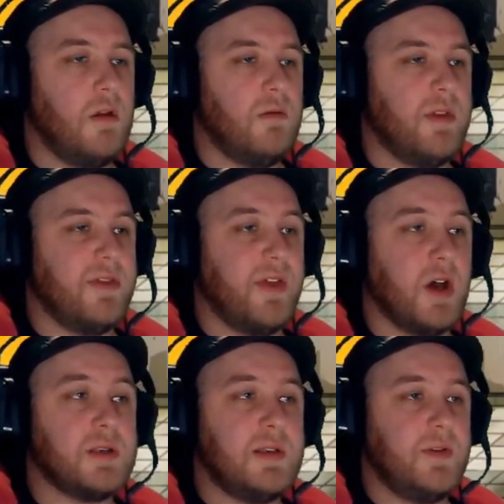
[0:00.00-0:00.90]

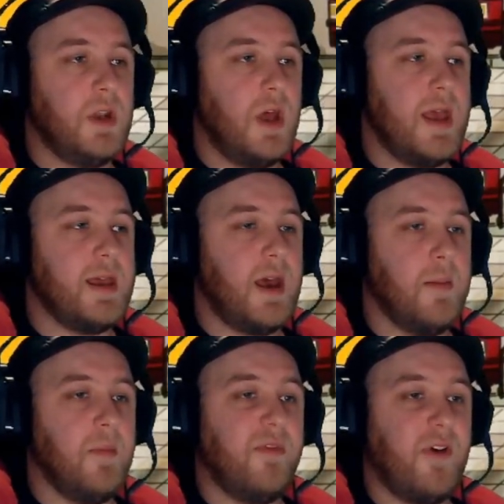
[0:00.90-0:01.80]
thugs, if you like,
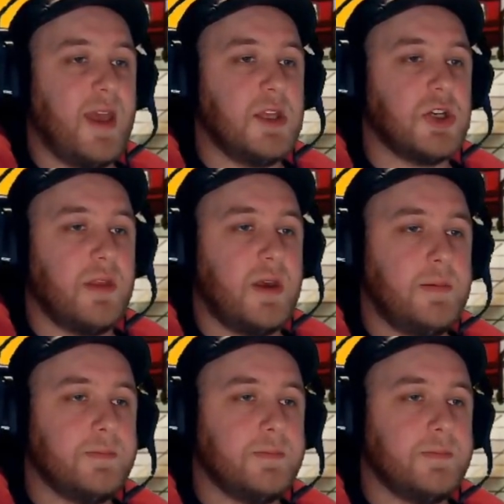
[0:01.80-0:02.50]
fight each other,